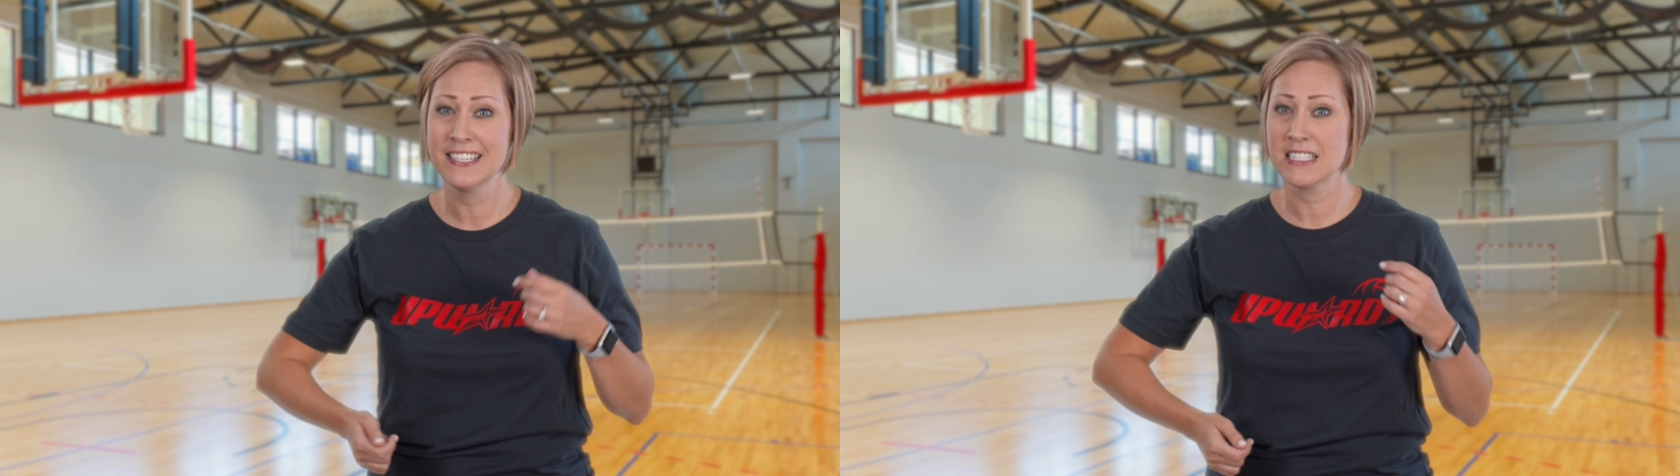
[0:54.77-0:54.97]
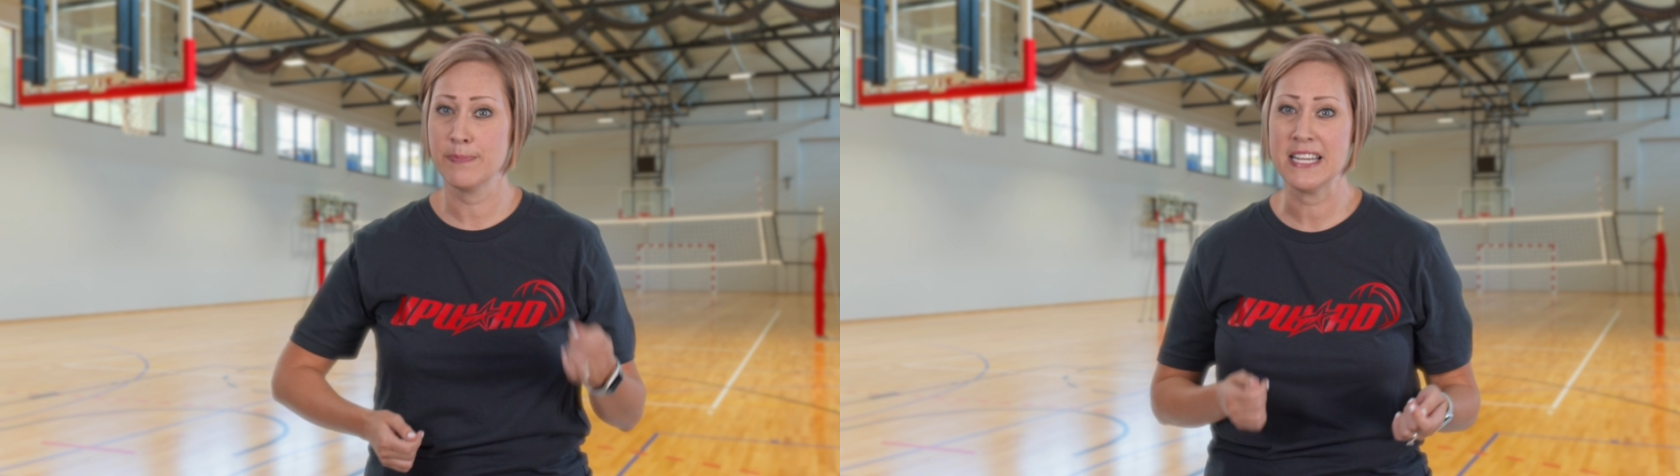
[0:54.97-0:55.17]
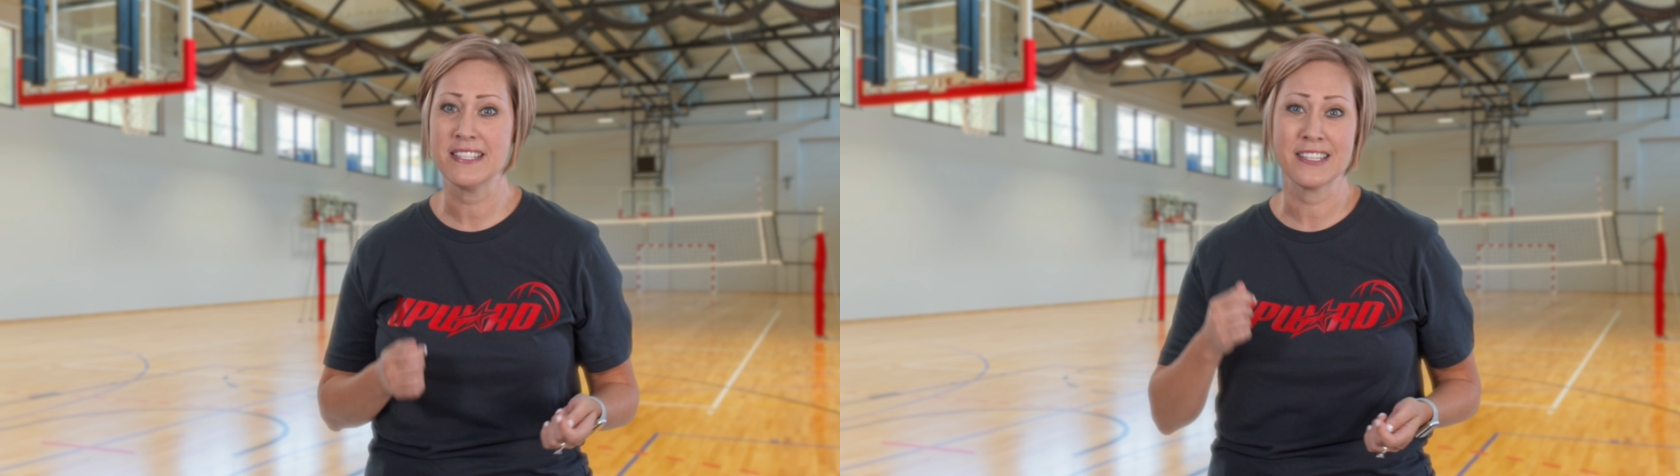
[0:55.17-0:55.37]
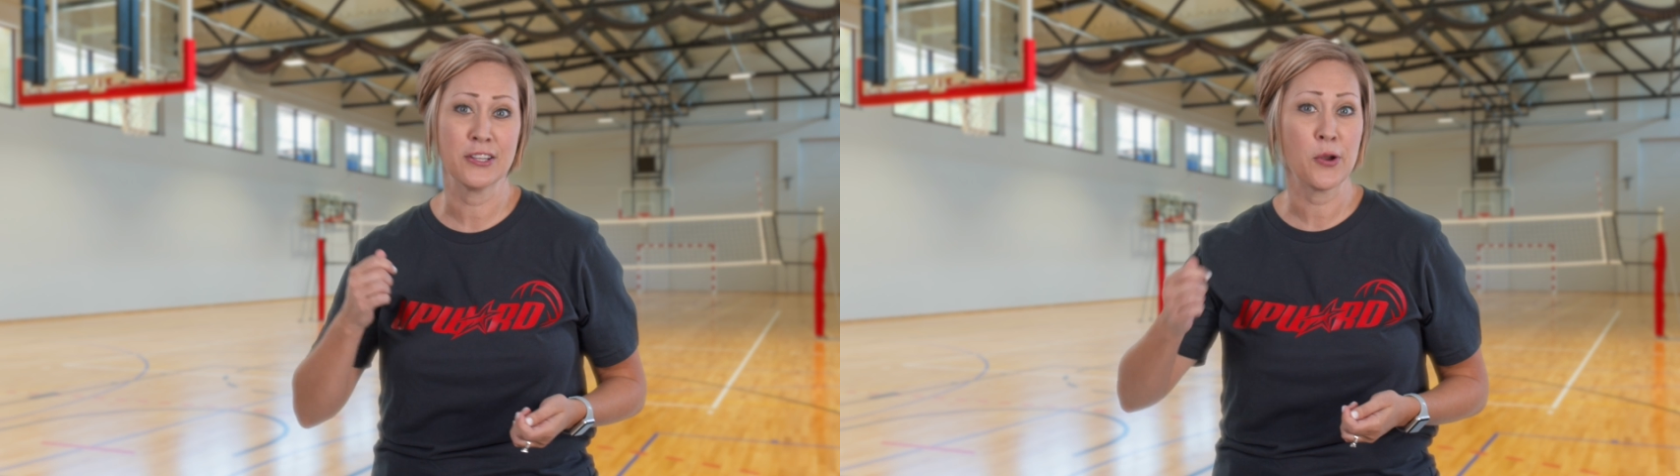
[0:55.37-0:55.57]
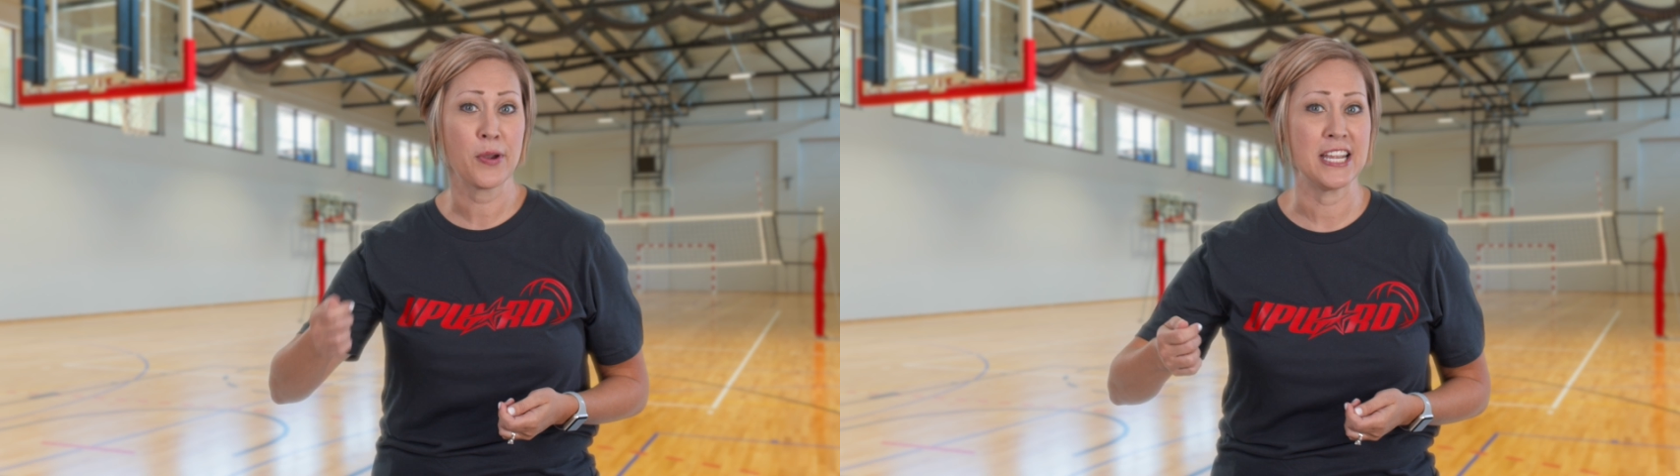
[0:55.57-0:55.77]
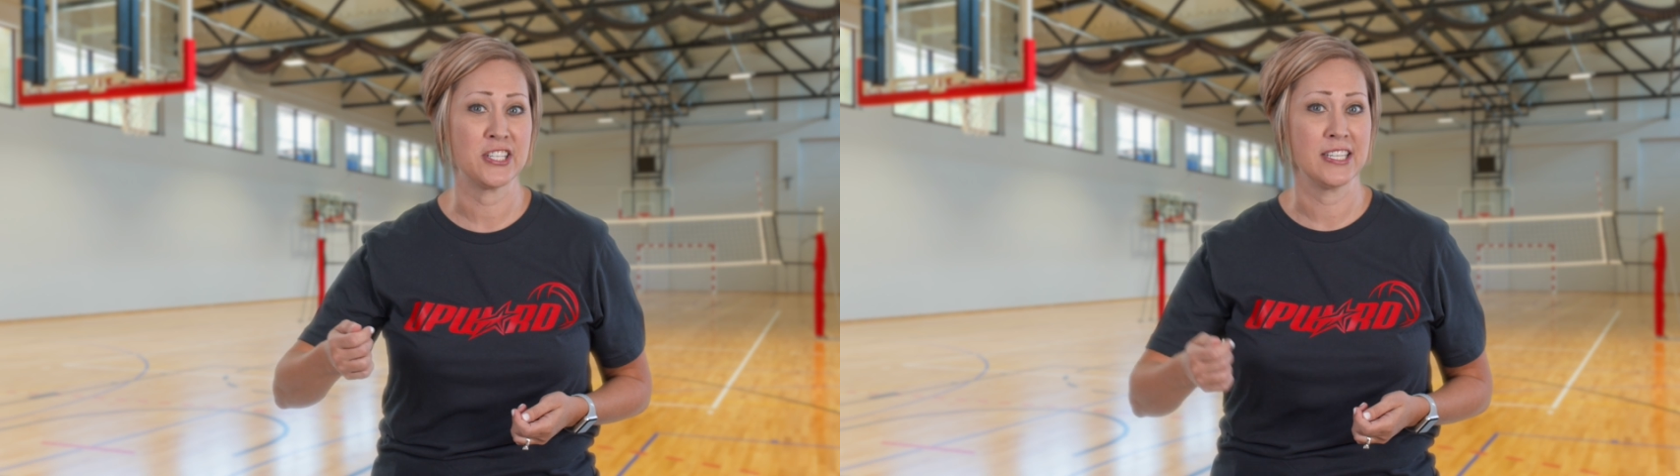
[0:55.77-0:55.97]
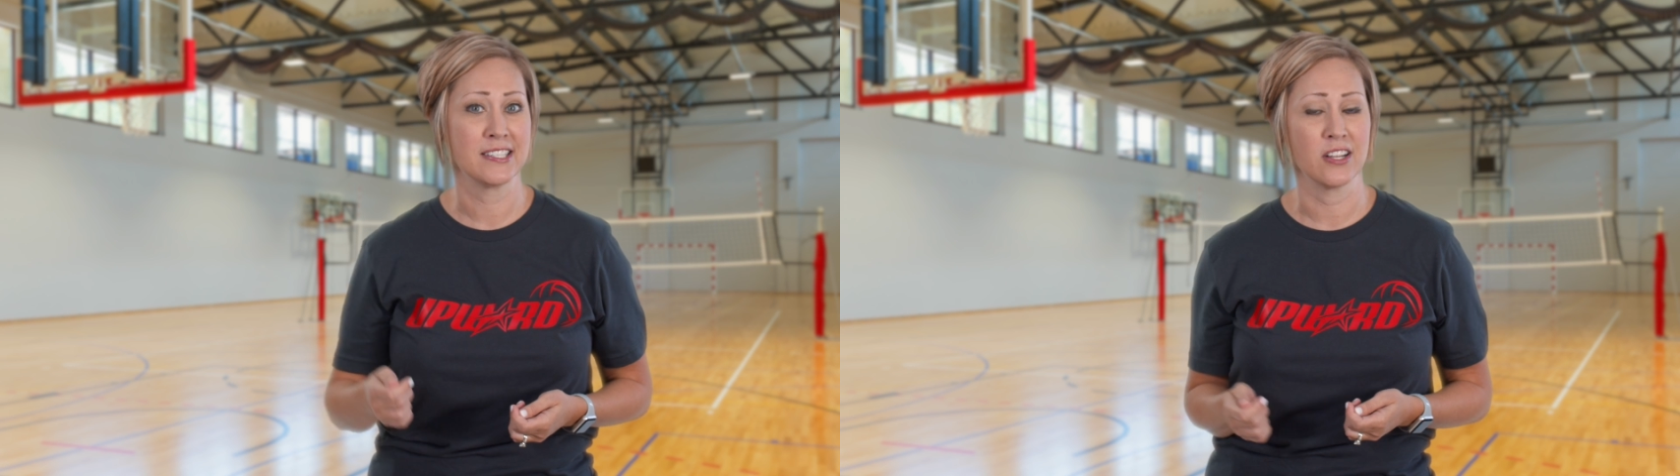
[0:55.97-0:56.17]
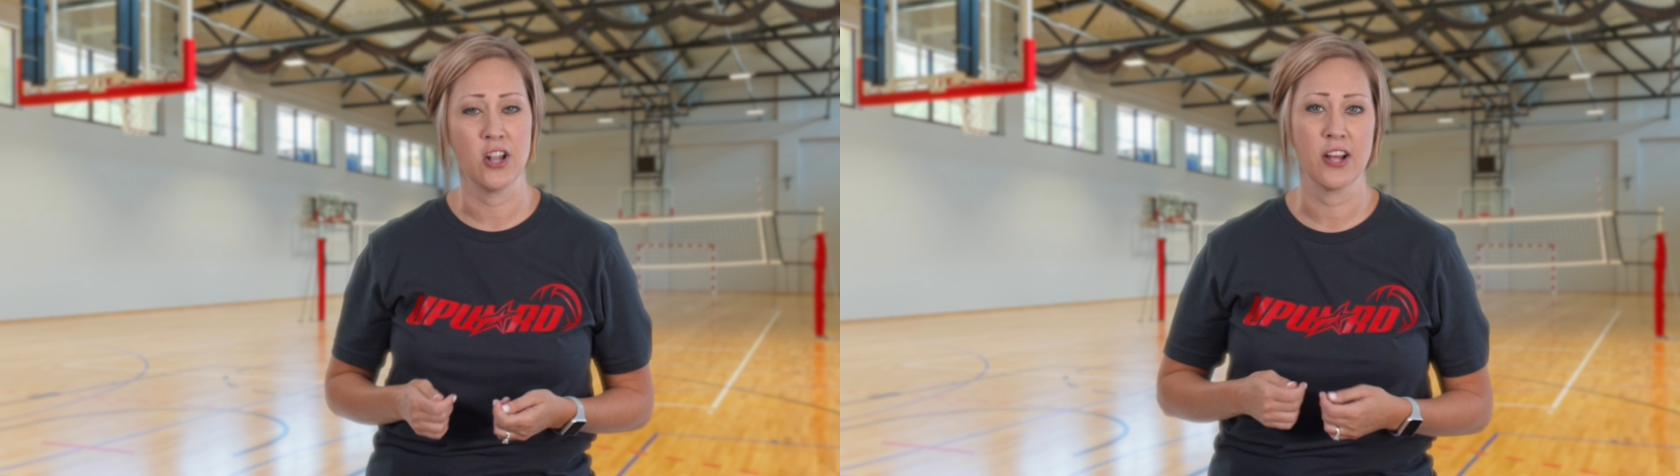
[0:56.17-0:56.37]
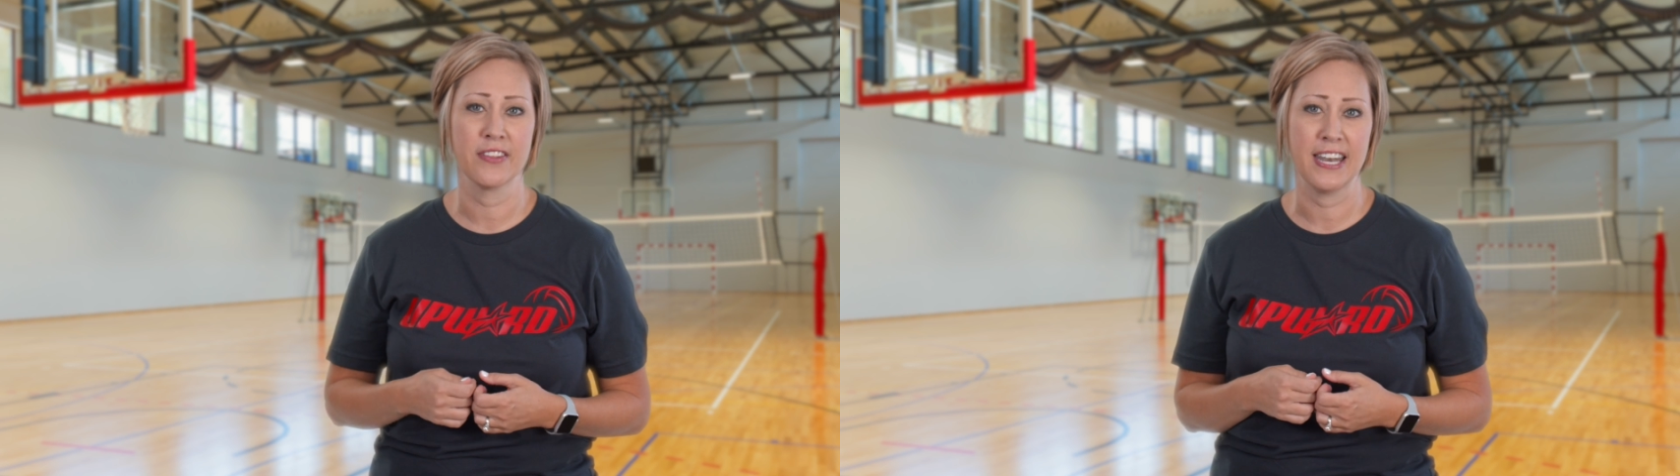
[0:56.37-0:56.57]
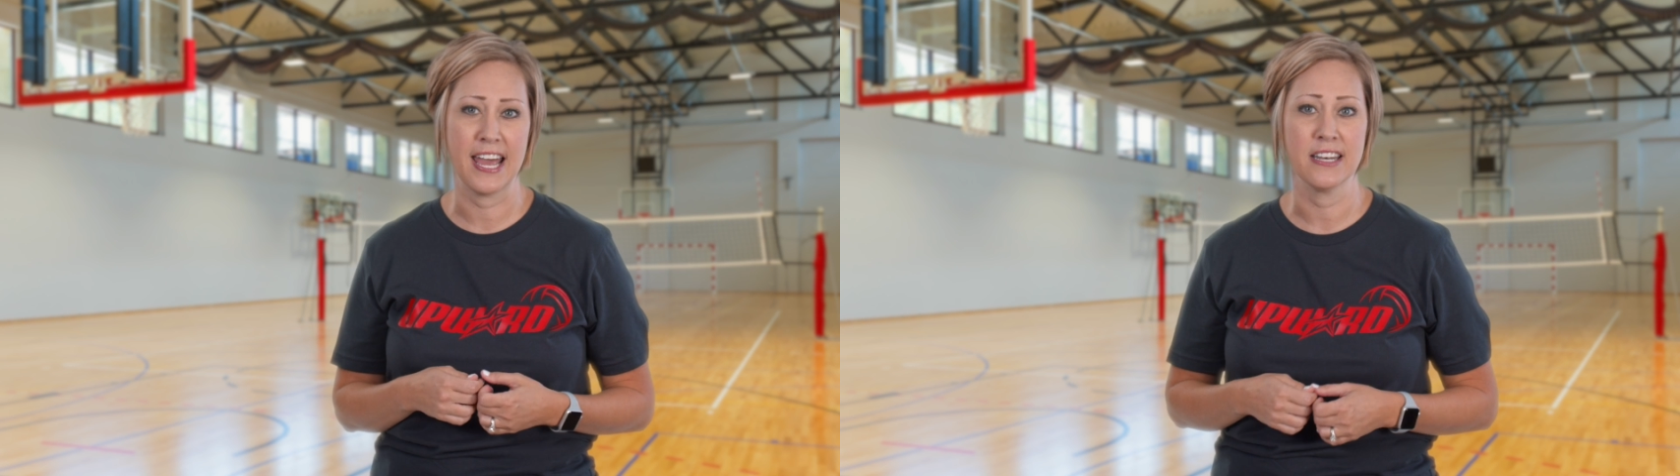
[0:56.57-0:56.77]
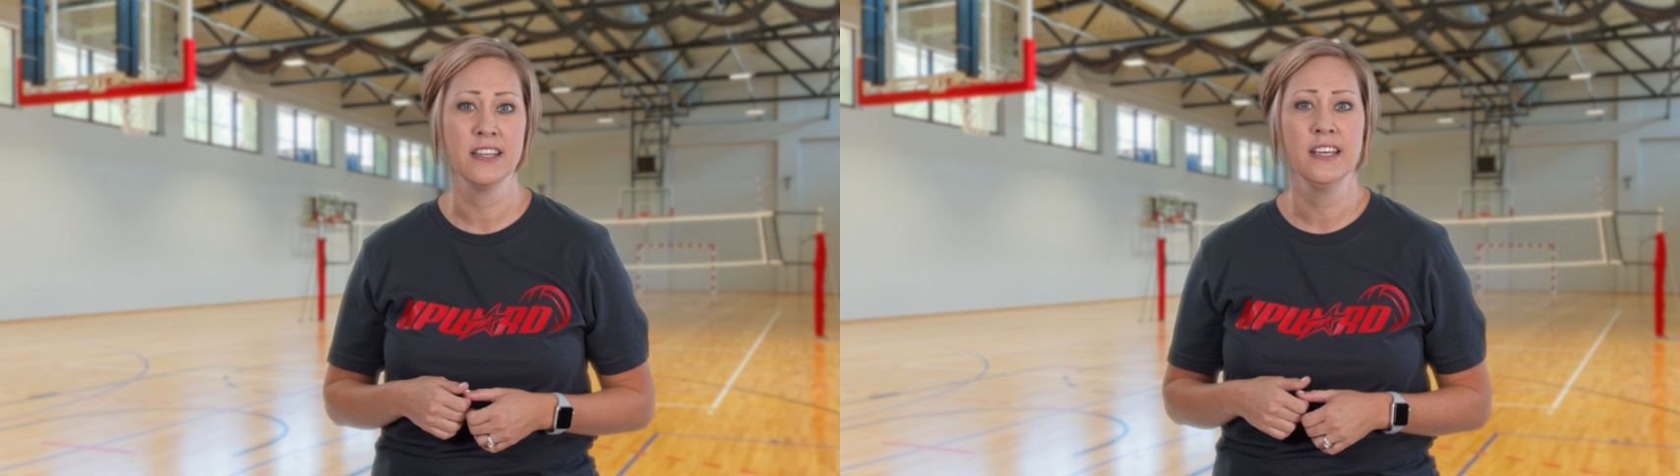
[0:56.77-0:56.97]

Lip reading: speeds, and locations along the net